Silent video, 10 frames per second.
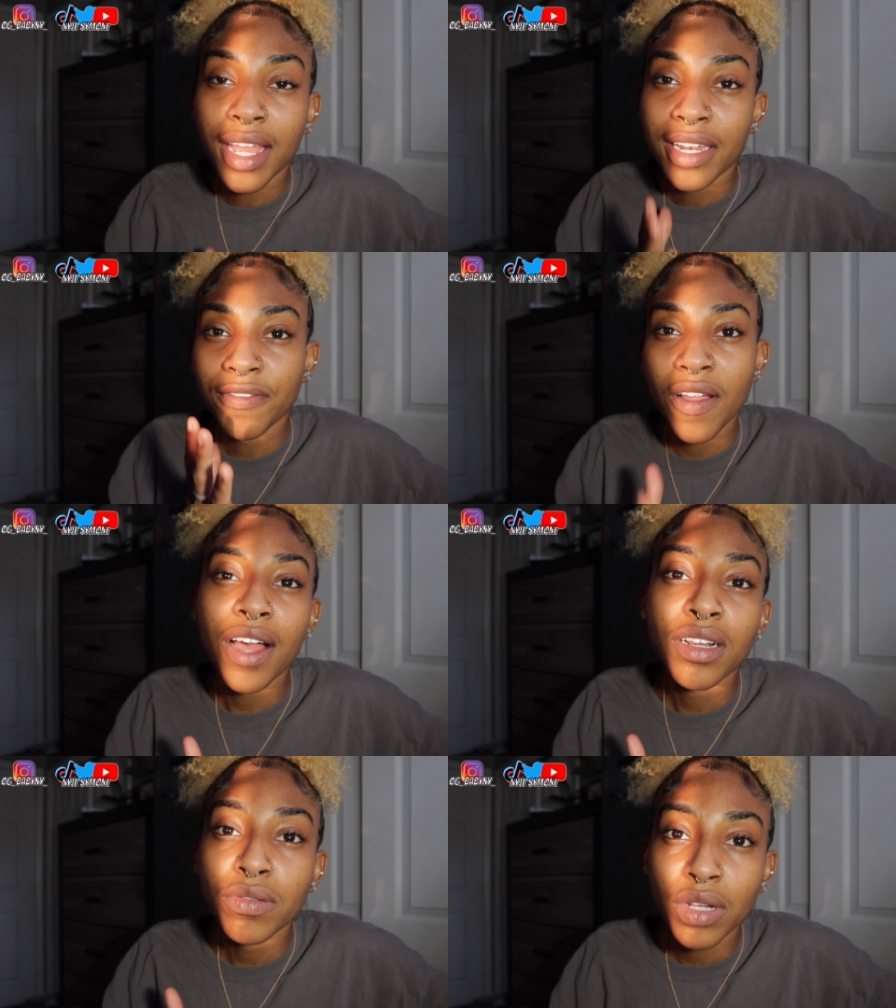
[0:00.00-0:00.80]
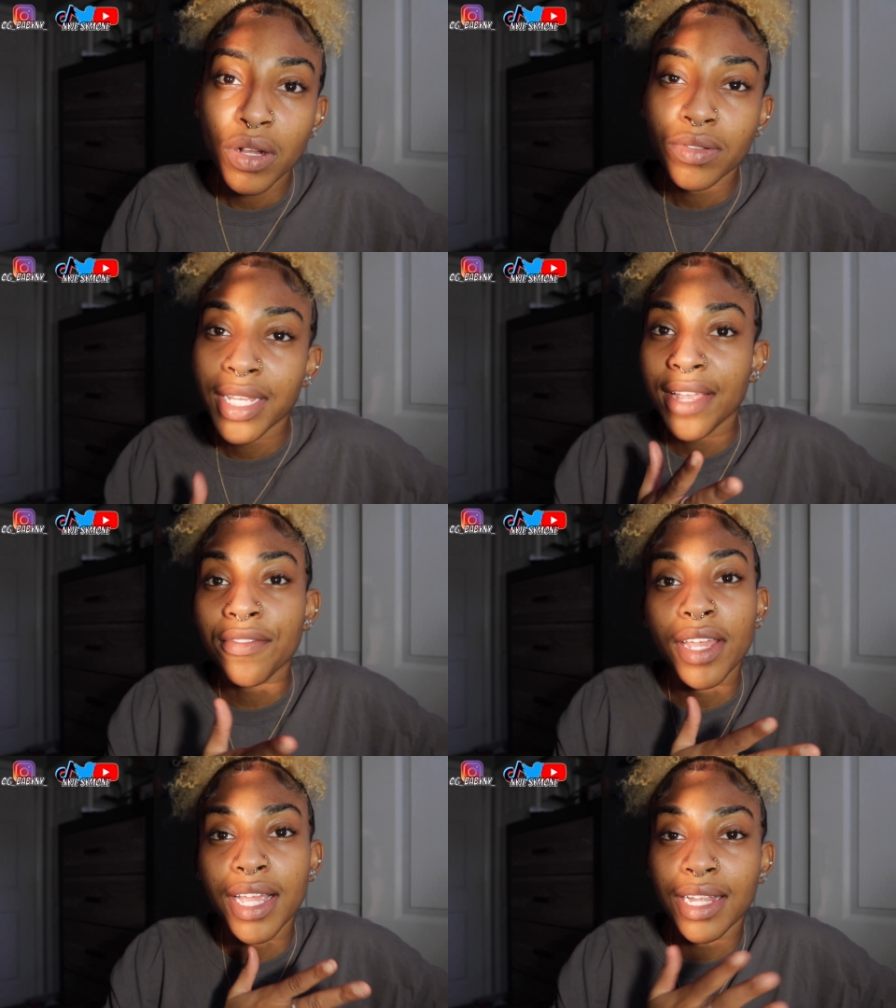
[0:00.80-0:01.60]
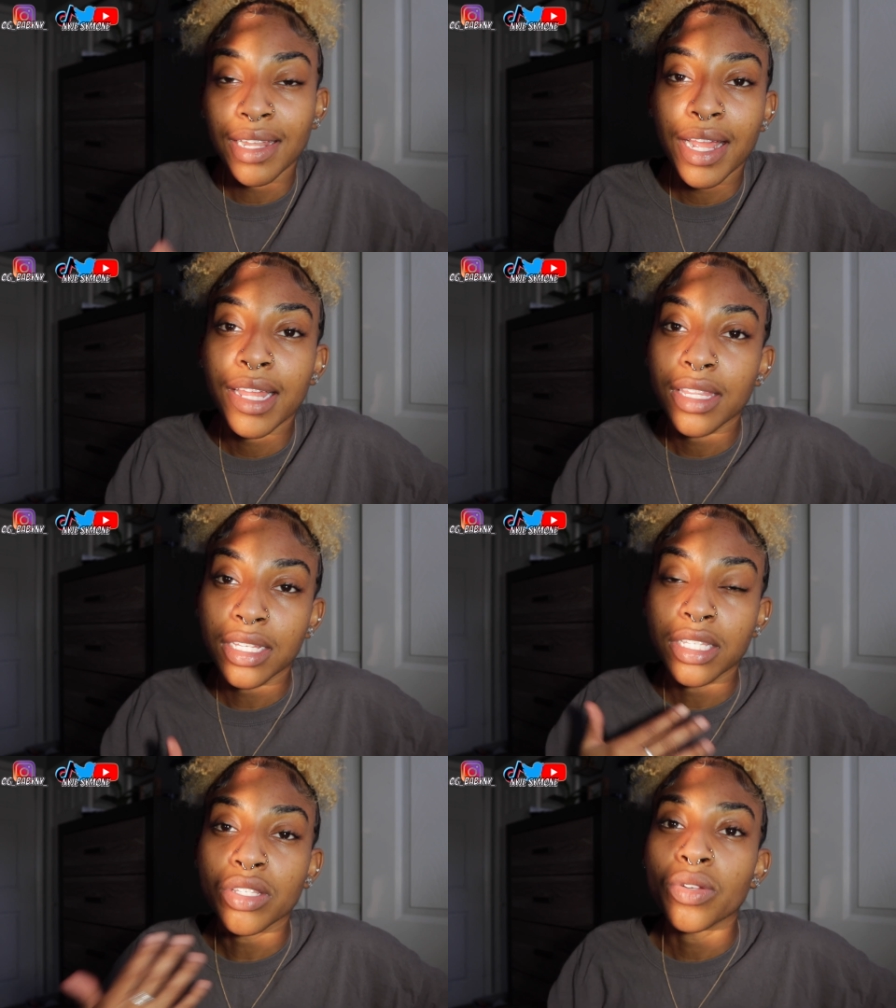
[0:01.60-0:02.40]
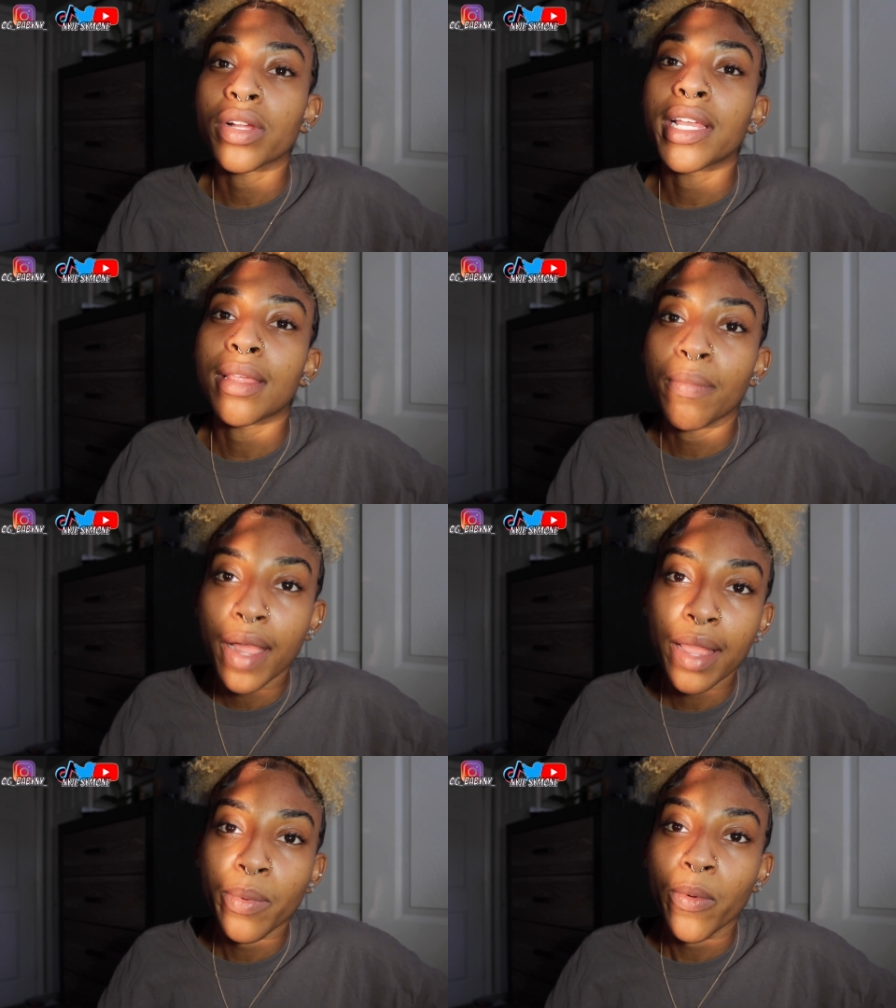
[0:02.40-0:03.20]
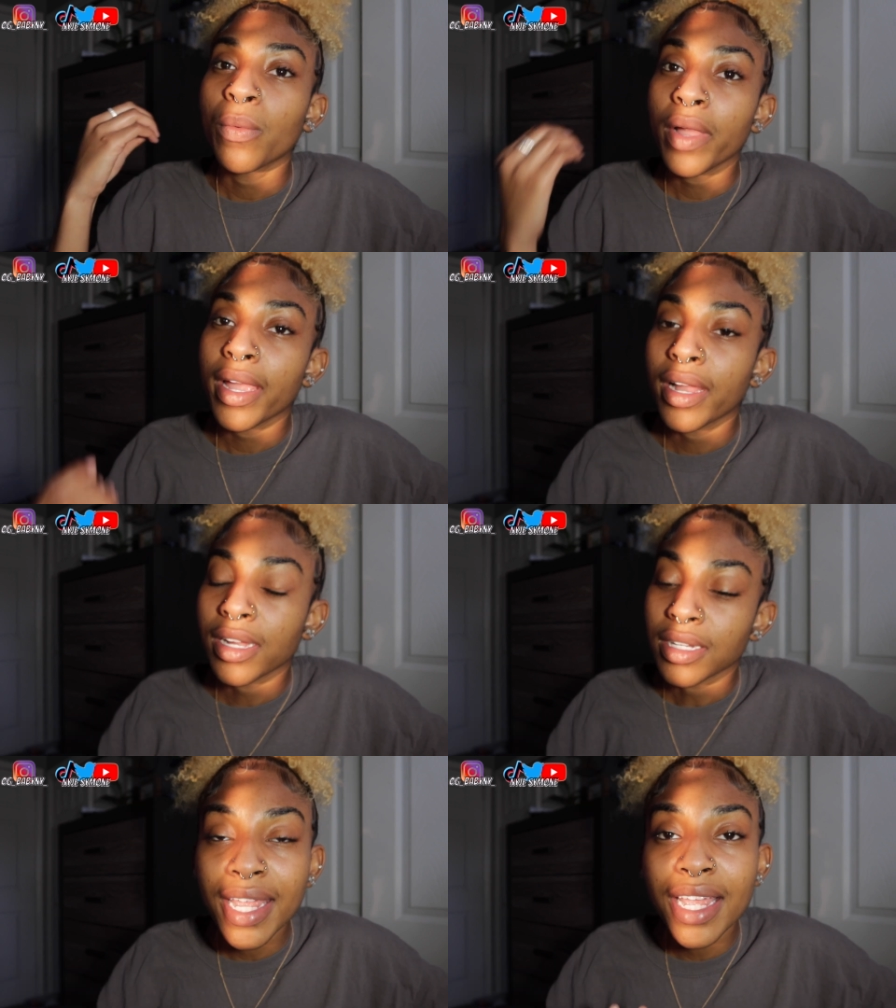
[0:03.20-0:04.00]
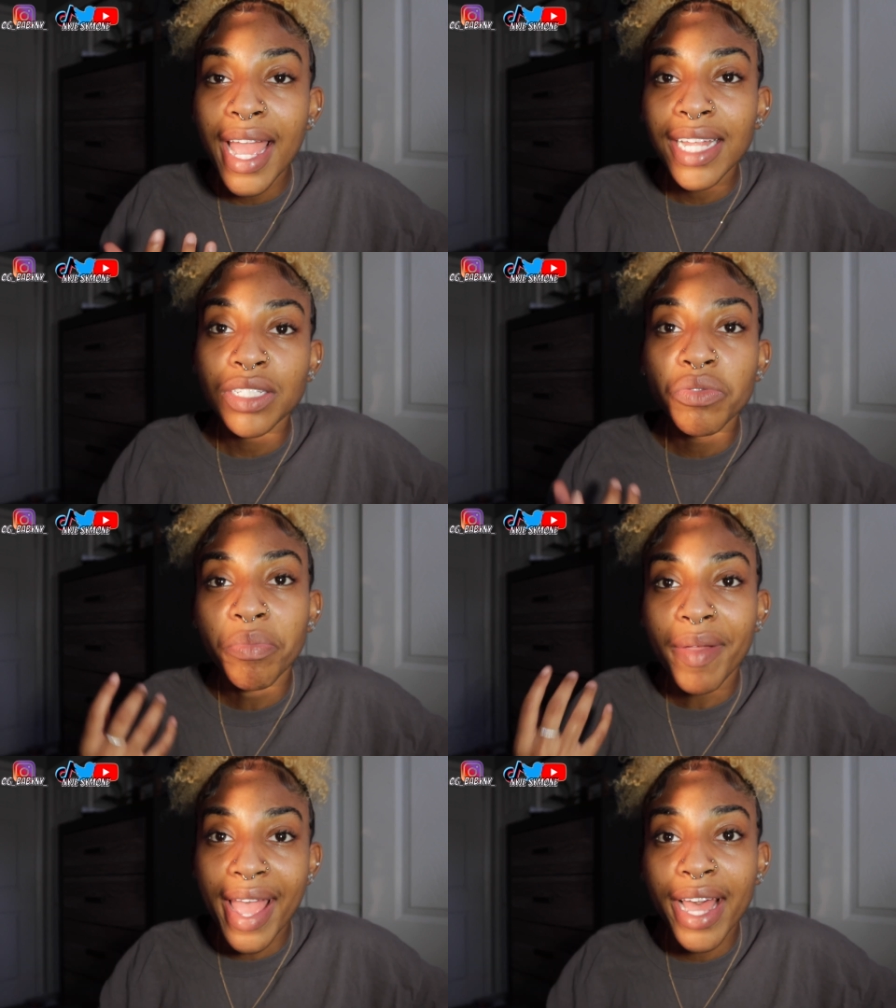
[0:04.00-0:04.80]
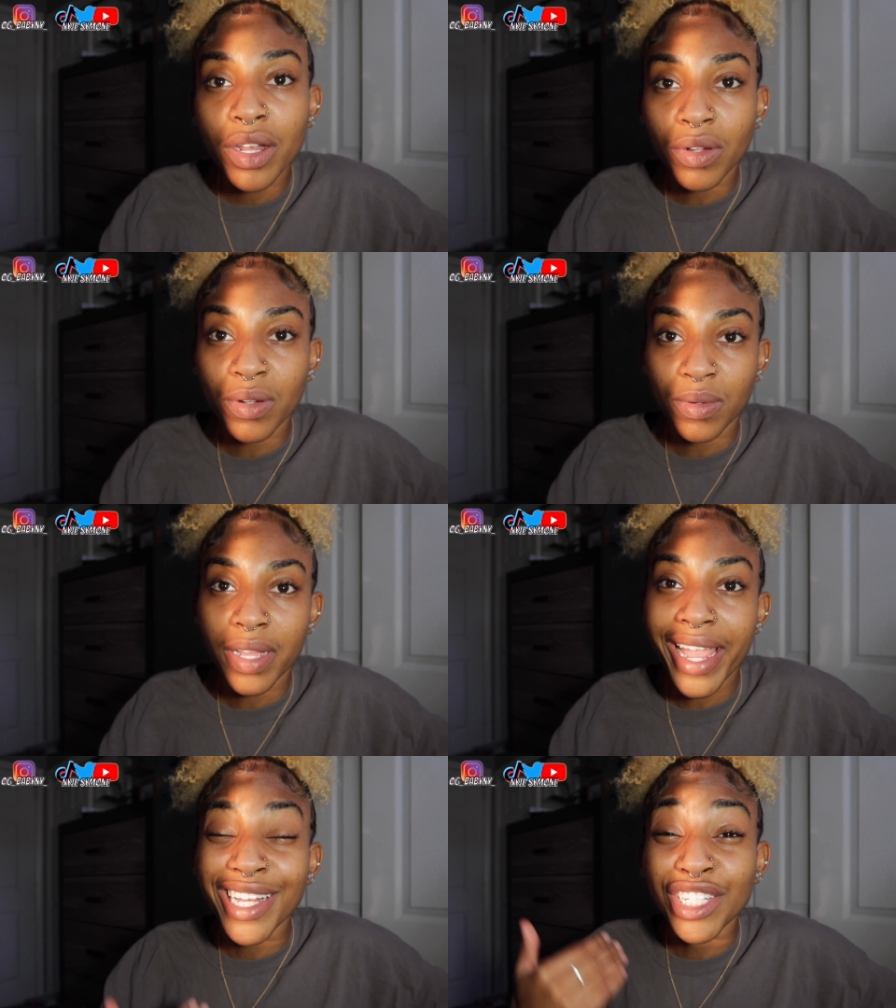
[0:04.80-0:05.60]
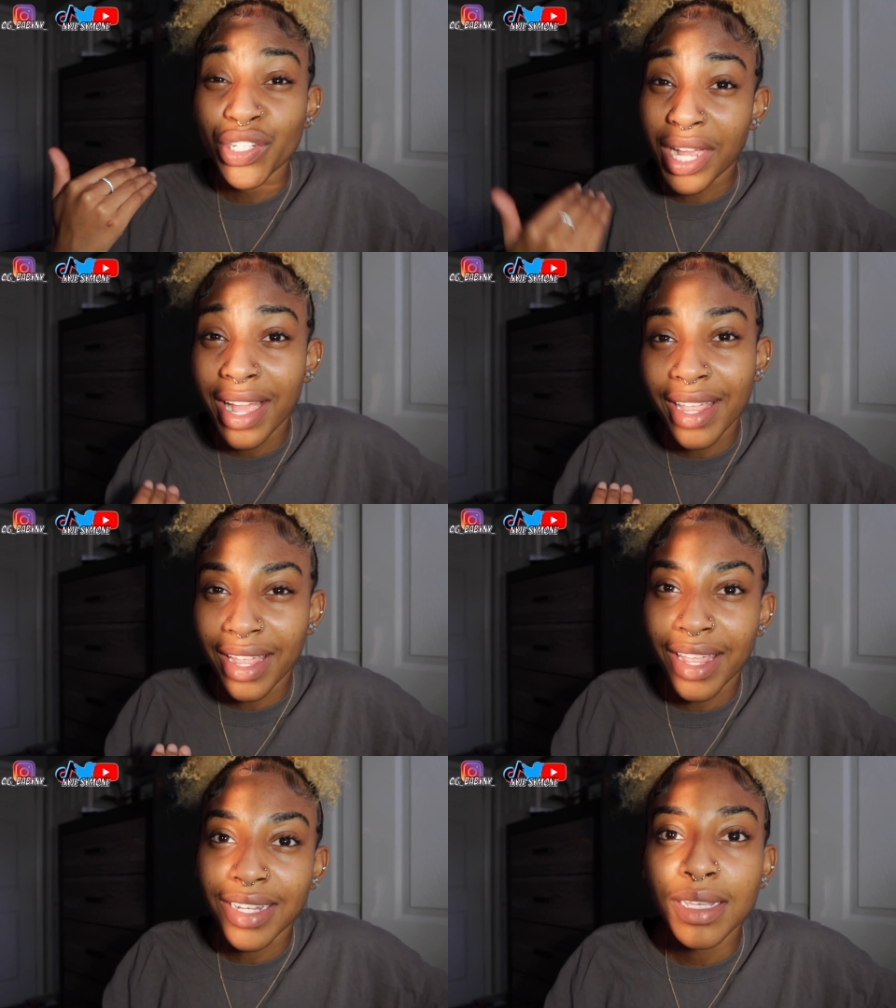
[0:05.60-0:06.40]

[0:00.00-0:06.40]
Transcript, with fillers: And if y'all don't know, David and Goliath is a story in the Bible where he had to battle a giant,